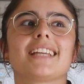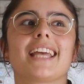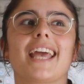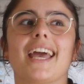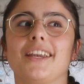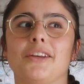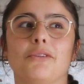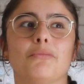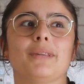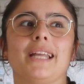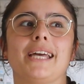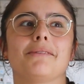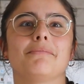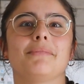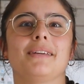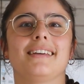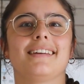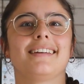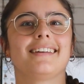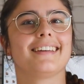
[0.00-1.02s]
can you blame
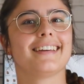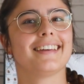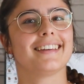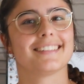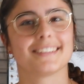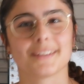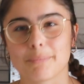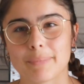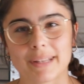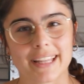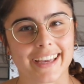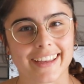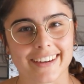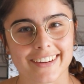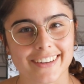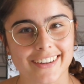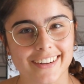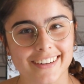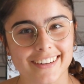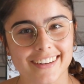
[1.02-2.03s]
me? It's a
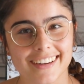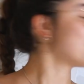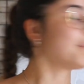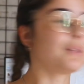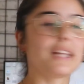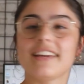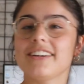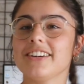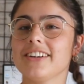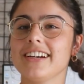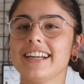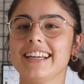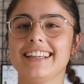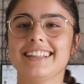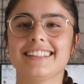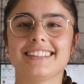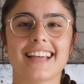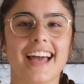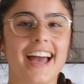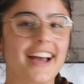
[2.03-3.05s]
planner. My planner
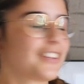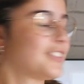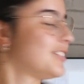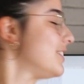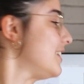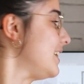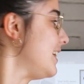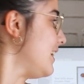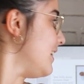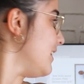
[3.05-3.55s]
is actually